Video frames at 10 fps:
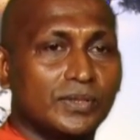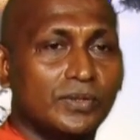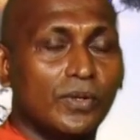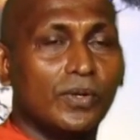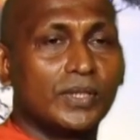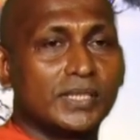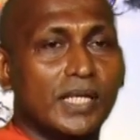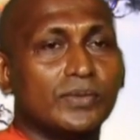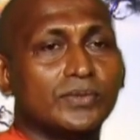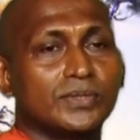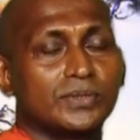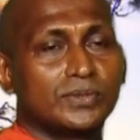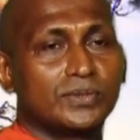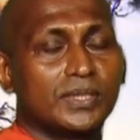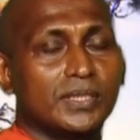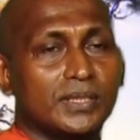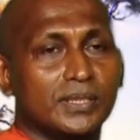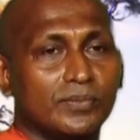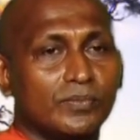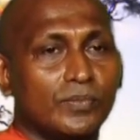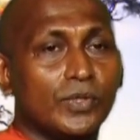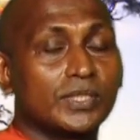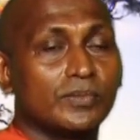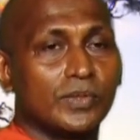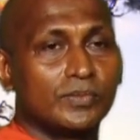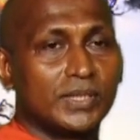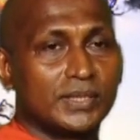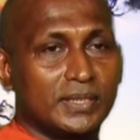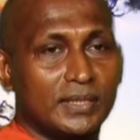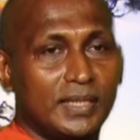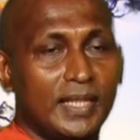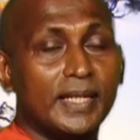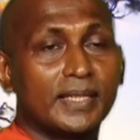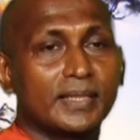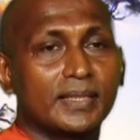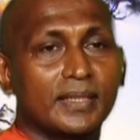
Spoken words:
gone down to the bottom of the lake,